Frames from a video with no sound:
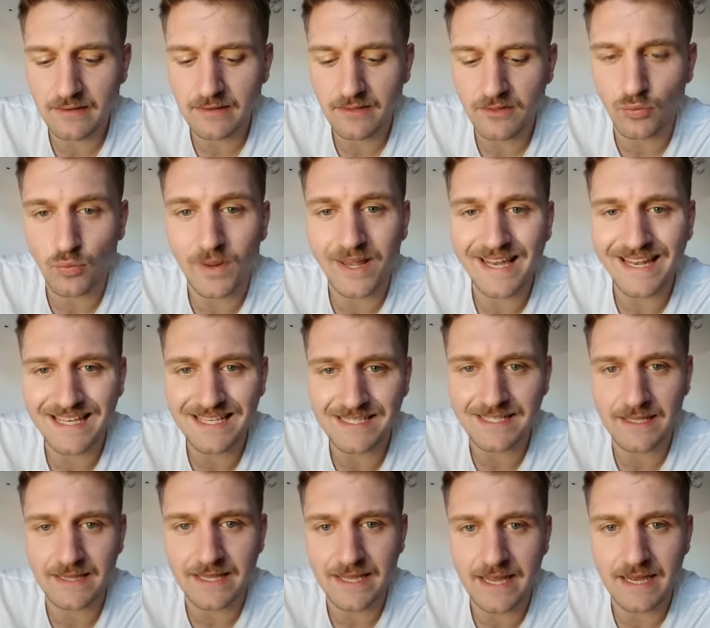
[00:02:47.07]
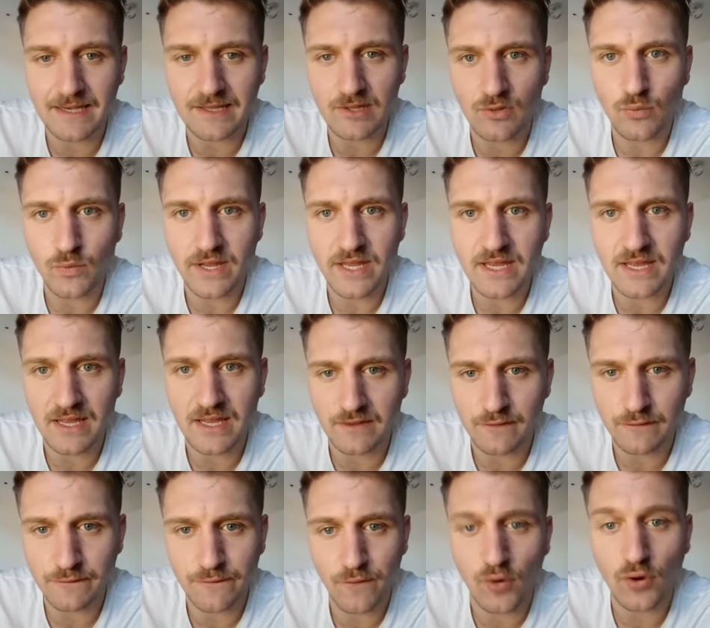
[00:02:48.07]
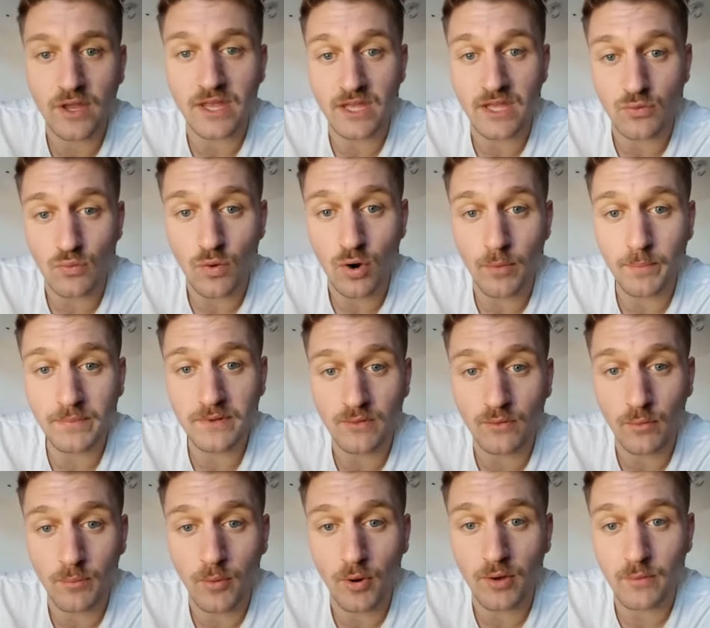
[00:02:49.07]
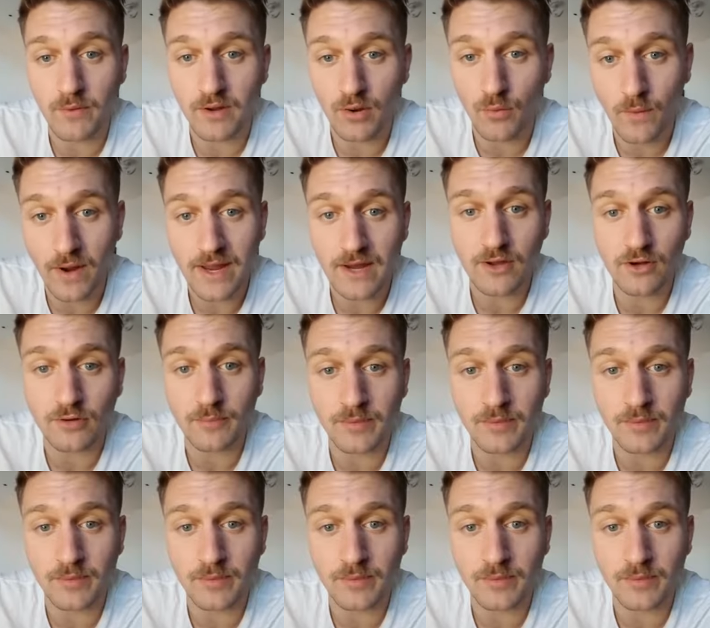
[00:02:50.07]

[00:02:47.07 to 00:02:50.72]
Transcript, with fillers: the release at the end of the week is fucking you up to a point where you're waking